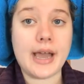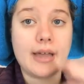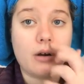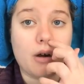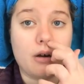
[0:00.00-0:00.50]

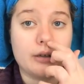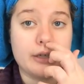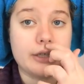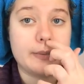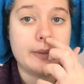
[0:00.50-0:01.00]
at all
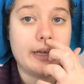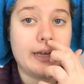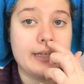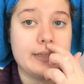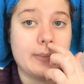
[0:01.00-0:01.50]
just
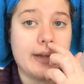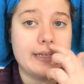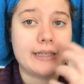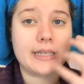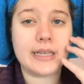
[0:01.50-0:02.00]
because my
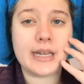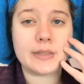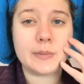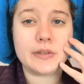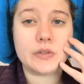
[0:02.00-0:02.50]
skin
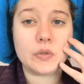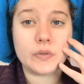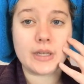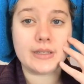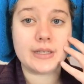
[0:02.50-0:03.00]
has been so
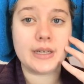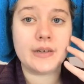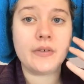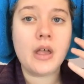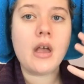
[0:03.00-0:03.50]
sensitive,